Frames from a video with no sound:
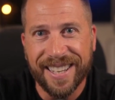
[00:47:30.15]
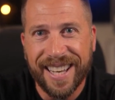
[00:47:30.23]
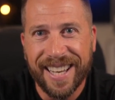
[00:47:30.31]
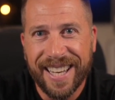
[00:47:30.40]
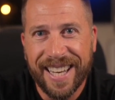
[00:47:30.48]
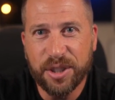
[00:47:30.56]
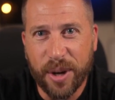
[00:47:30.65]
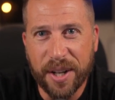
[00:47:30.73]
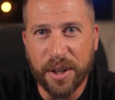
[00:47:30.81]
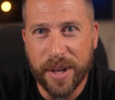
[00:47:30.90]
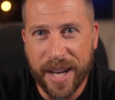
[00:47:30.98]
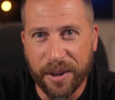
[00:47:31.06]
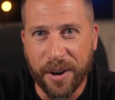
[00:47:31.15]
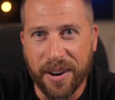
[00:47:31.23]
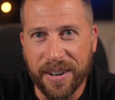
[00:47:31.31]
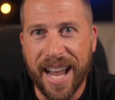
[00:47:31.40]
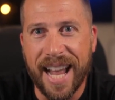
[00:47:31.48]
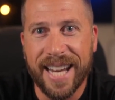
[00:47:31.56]
he's trying to do
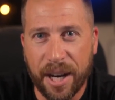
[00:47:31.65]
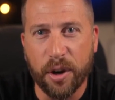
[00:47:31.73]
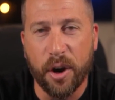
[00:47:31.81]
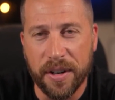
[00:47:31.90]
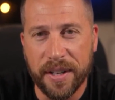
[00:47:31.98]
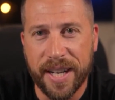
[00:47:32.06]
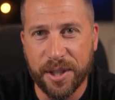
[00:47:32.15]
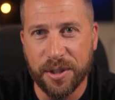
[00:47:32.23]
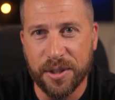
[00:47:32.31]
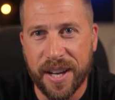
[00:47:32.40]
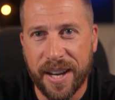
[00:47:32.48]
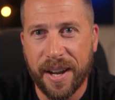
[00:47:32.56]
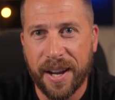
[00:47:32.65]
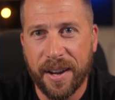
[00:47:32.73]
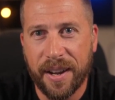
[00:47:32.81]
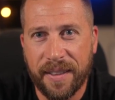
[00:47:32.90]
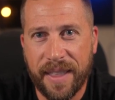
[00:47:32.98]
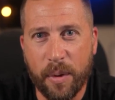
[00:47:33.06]
kindergarten, and kindergarten teachers, that would have